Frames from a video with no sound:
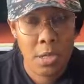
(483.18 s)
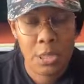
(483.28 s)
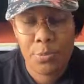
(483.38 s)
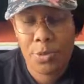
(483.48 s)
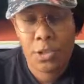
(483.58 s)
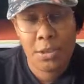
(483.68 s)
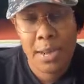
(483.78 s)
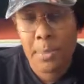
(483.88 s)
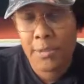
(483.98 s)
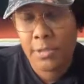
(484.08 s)
These printers are
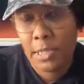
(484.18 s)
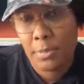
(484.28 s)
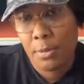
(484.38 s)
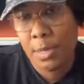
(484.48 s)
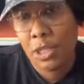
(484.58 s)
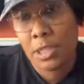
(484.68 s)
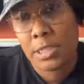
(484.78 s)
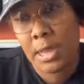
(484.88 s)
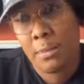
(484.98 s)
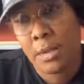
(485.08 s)
not made for sublimation.
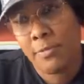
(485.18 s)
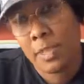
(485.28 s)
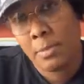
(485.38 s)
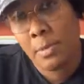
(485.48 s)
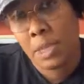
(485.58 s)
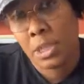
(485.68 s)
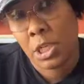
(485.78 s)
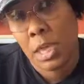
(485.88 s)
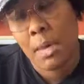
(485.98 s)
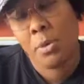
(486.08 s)
It's not made for
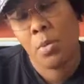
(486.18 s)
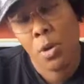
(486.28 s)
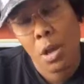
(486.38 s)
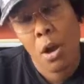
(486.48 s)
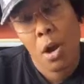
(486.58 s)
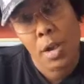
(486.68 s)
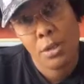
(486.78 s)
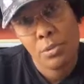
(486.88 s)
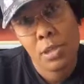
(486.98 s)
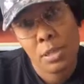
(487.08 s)
sublimation either, but we are
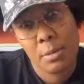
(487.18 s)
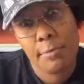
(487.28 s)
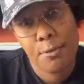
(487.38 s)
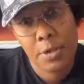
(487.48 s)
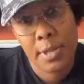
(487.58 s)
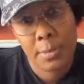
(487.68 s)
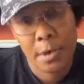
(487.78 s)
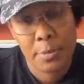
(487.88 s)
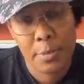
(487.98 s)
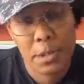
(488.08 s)
using them for that
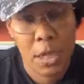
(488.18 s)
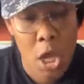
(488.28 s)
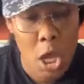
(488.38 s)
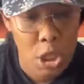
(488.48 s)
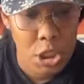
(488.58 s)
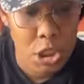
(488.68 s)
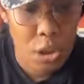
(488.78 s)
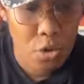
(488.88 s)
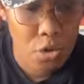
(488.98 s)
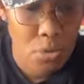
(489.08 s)
purpose.
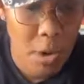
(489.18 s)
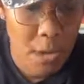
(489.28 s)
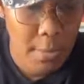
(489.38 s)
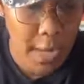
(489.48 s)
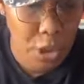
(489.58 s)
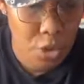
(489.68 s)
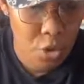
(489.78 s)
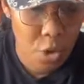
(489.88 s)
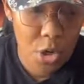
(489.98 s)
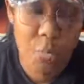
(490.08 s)
So you want to make
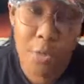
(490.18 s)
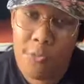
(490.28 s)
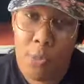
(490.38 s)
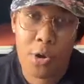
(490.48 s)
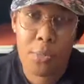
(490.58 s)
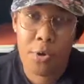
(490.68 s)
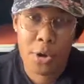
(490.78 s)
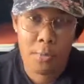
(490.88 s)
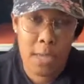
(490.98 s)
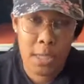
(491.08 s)
sure you perform your
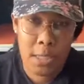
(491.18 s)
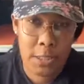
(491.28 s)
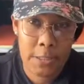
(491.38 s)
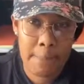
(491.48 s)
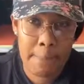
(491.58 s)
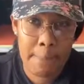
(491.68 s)
printer maintenance.